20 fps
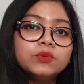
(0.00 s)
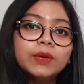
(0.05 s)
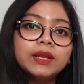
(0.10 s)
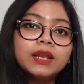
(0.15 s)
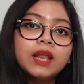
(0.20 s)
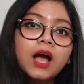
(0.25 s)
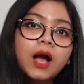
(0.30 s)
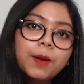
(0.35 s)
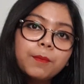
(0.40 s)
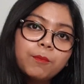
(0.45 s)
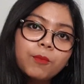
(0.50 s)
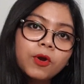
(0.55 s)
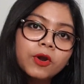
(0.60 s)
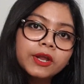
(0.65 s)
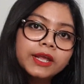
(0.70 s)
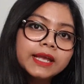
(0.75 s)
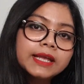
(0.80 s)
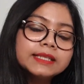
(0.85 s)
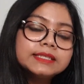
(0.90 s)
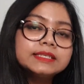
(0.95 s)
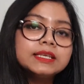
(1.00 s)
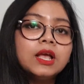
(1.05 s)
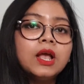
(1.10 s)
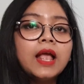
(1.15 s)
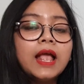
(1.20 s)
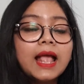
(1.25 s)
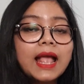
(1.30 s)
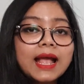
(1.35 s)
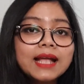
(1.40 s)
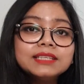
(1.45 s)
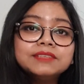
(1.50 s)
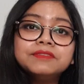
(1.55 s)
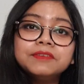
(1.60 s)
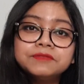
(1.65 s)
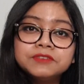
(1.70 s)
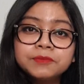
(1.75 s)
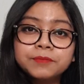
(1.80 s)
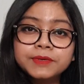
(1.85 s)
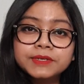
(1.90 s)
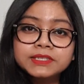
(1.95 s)
an up market and
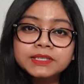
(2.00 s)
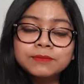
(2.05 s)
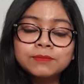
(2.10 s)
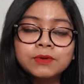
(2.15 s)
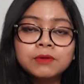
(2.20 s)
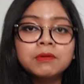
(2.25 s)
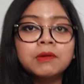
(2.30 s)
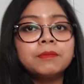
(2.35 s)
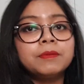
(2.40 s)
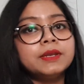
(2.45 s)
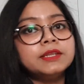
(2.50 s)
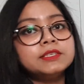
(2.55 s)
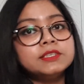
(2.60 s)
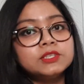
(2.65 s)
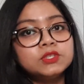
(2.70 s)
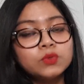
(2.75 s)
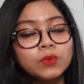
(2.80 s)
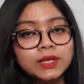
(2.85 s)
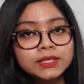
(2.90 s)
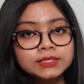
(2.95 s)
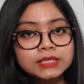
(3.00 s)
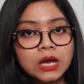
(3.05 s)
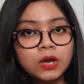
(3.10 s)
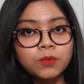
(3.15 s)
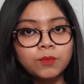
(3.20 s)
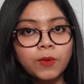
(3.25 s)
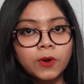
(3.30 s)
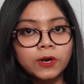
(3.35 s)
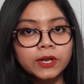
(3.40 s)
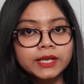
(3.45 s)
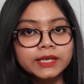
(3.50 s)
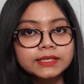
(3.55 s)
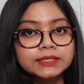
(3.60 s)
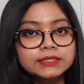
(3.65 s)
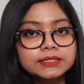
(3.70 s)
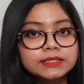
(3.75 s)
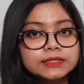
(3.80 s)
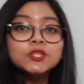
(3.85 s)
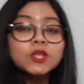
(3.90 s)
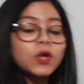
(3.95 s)
50% probability to a down
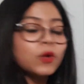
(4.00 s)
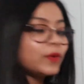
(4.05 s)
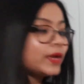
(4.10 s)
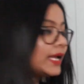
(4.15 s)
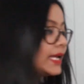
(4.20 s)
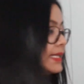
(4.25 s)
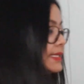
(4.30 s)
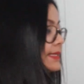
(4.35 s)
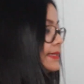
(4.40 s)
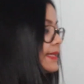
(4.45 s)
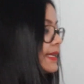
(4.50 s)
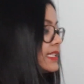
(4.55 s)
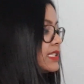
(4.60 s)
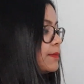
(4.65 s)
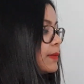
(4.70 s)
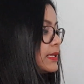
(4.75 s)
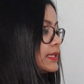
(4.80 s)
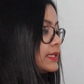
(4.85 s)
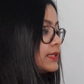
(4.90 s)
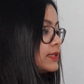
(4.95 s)
market. So in 6 months'